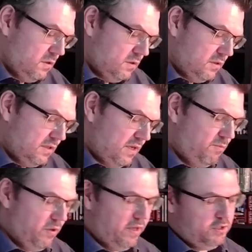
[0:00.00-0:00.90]

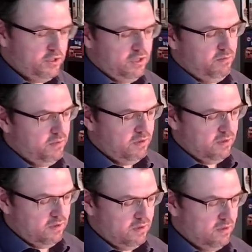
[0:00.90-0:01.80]
Simple and cheap.
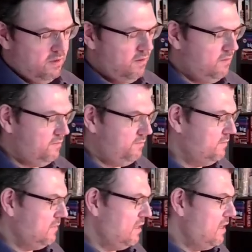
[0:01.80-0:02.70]
Yeah?
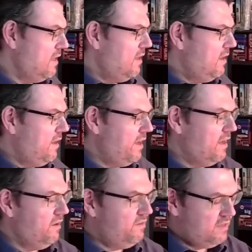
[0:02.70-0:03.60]

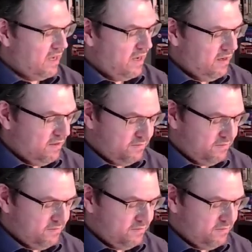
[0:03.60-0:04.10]
Negative side